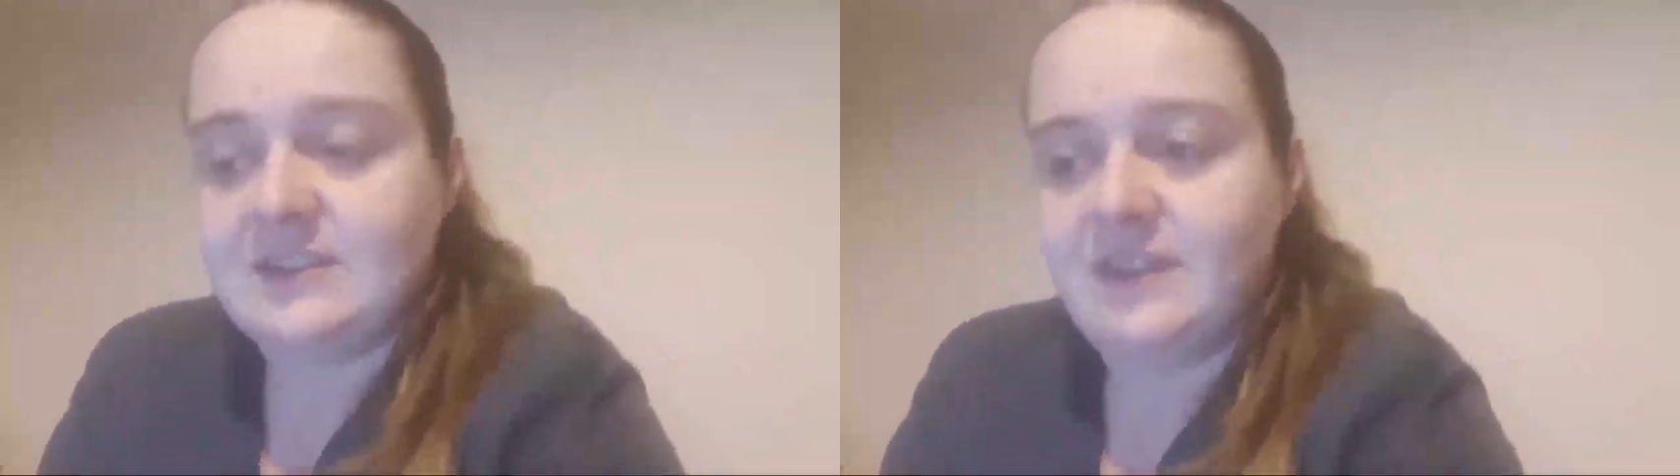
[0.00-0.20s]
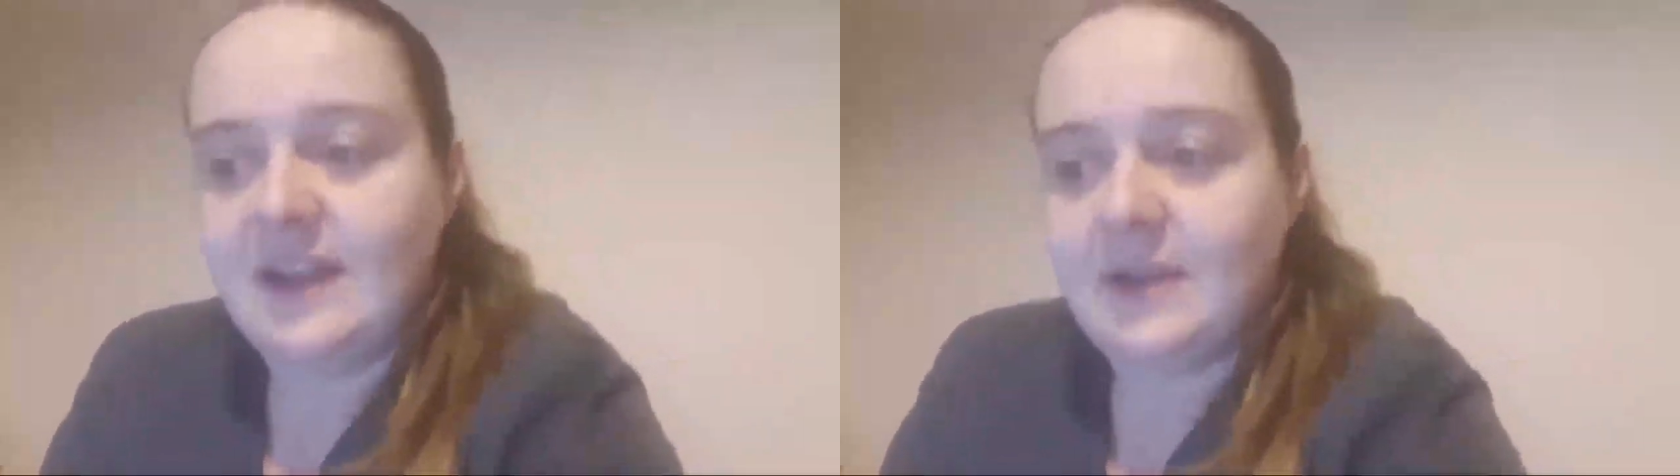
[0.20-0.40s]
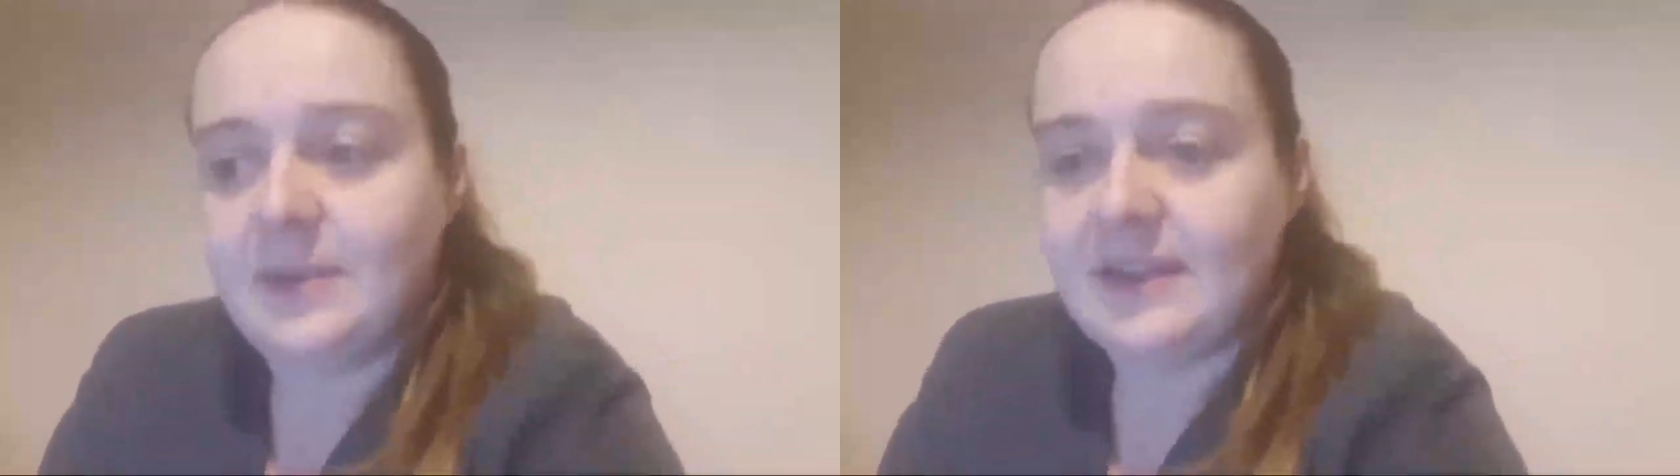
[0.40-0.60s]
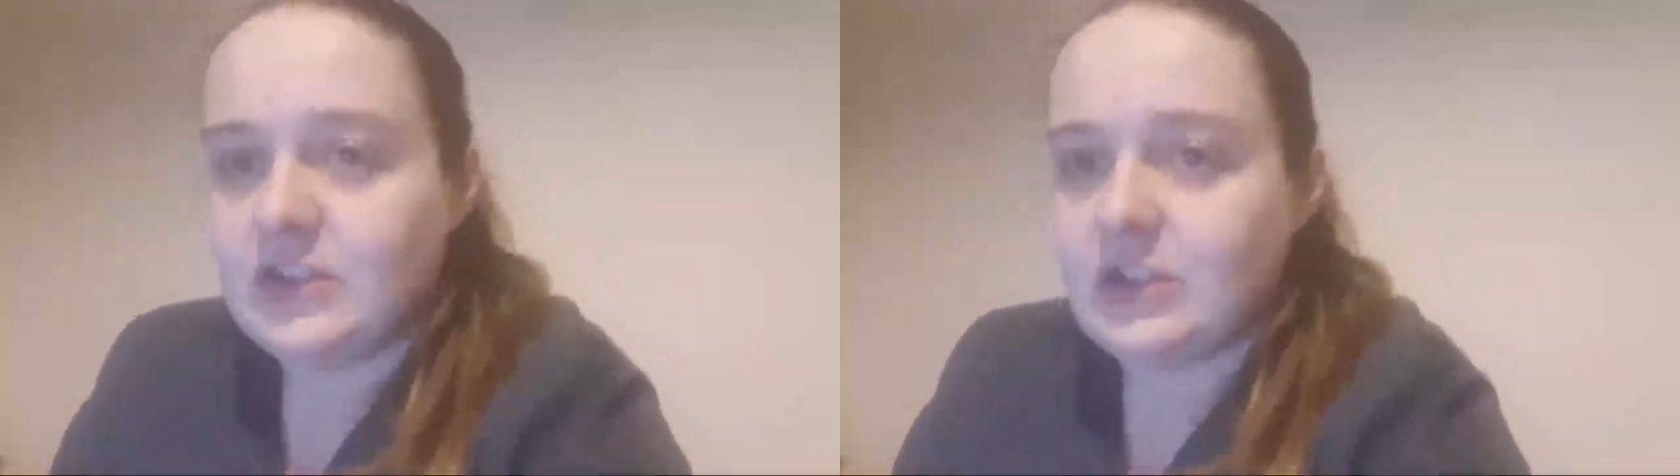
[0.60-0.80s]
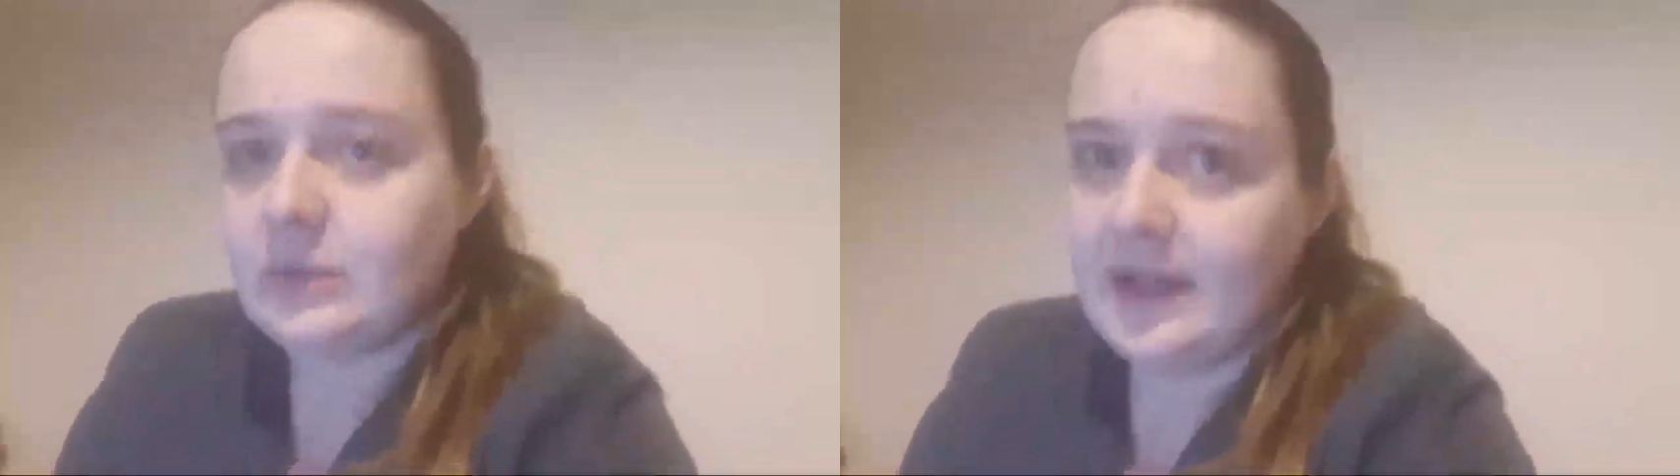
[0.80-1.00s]
develop
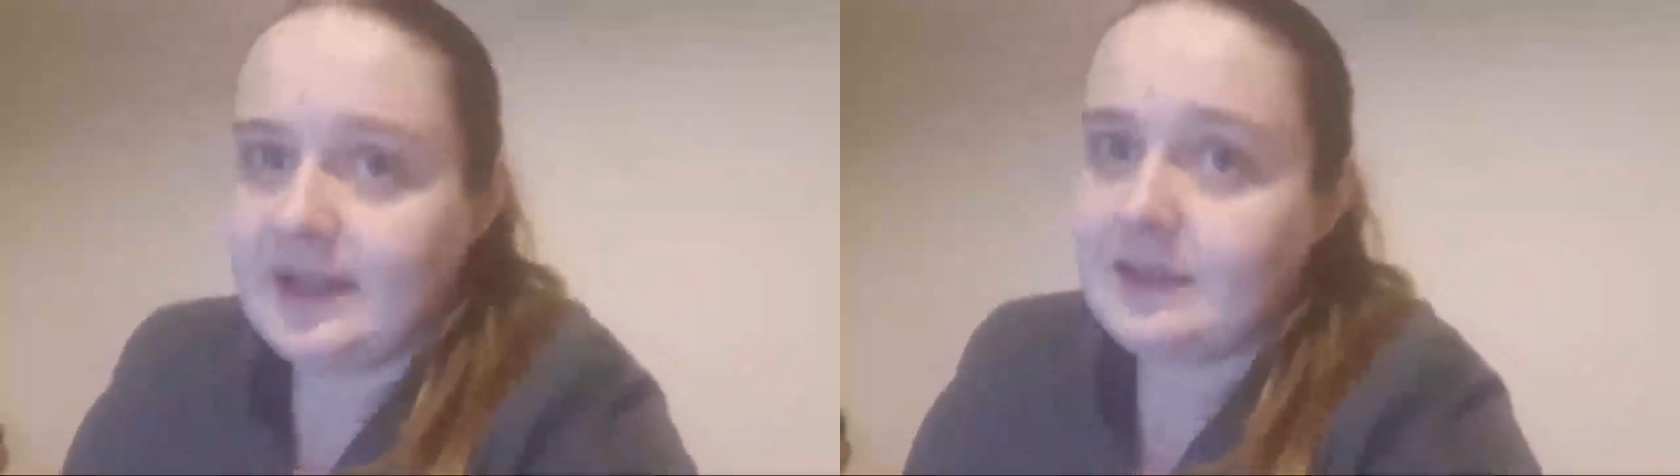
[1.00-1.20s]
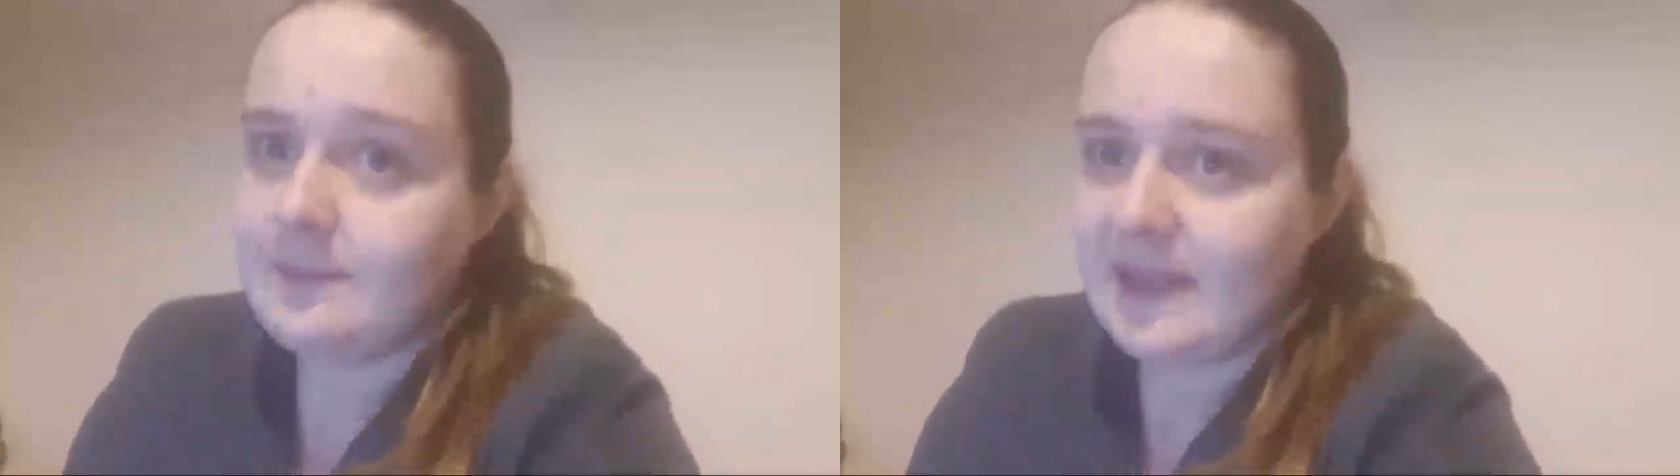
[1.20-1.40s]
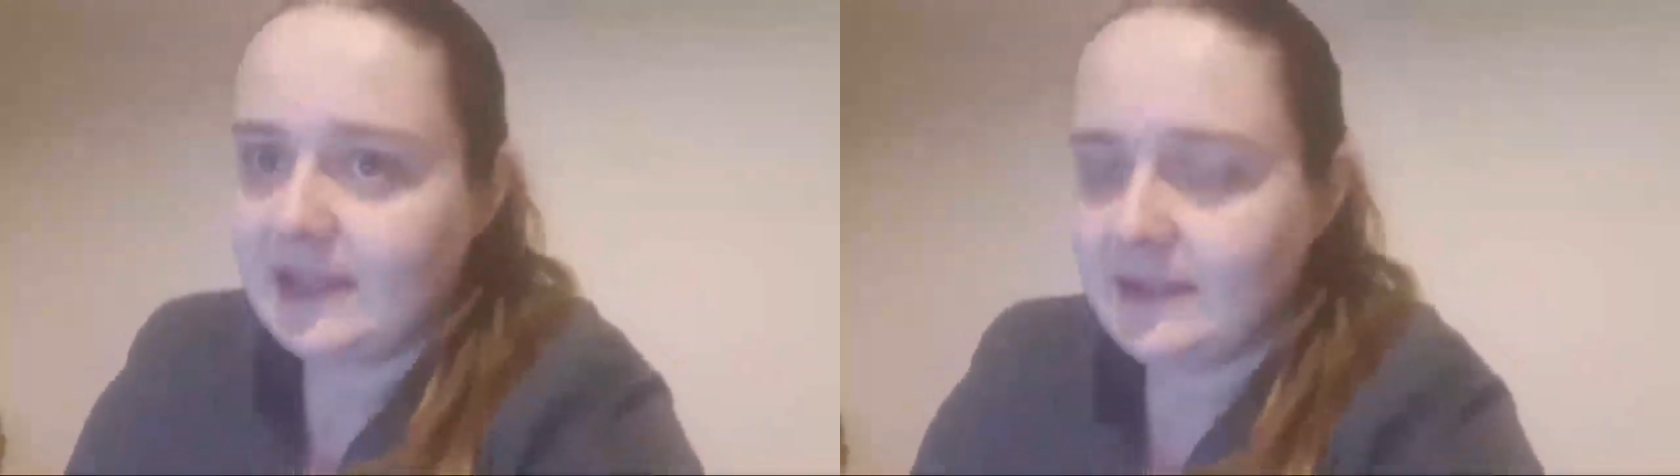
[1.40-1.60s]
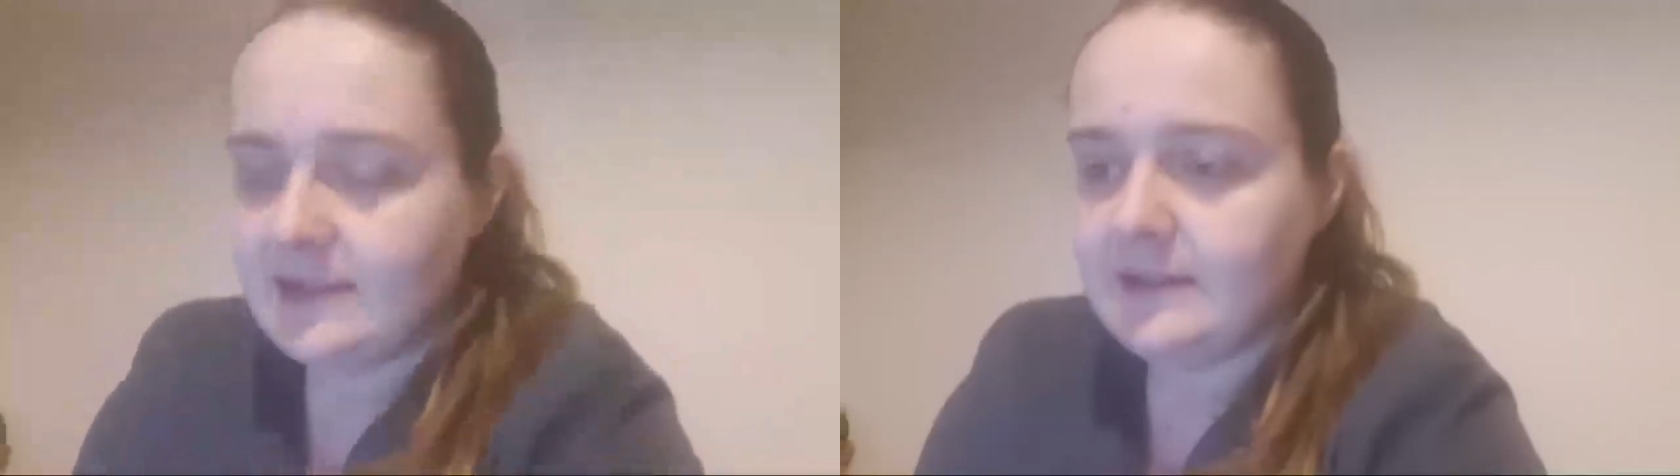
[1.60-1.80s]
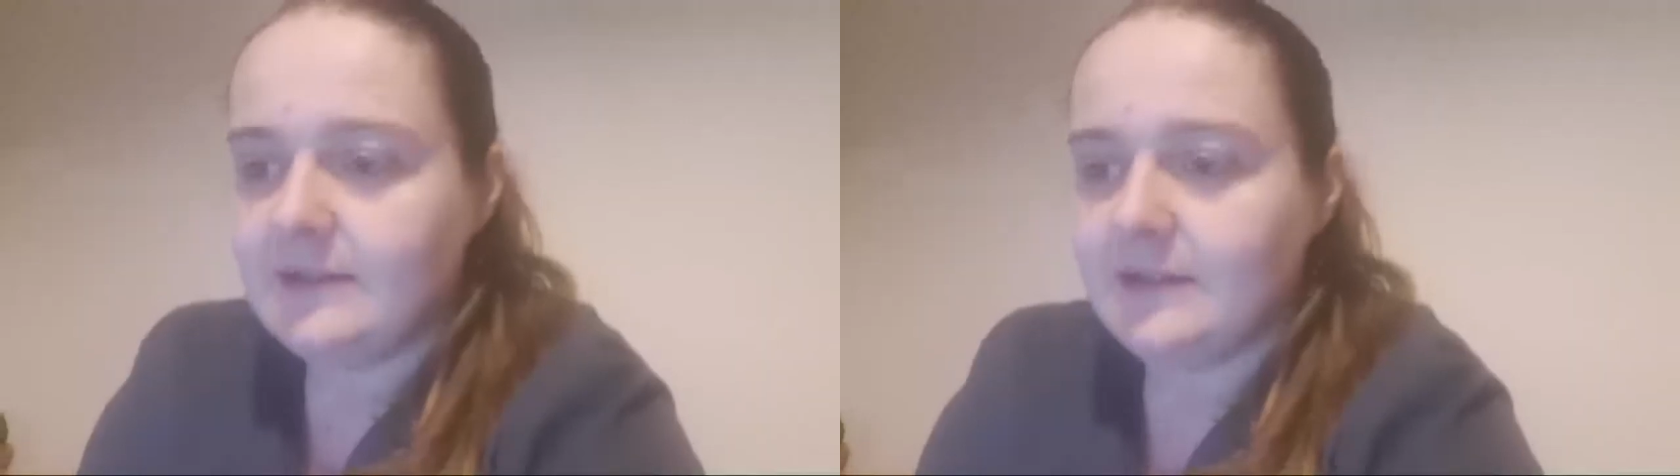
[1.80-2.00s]
into in the meat.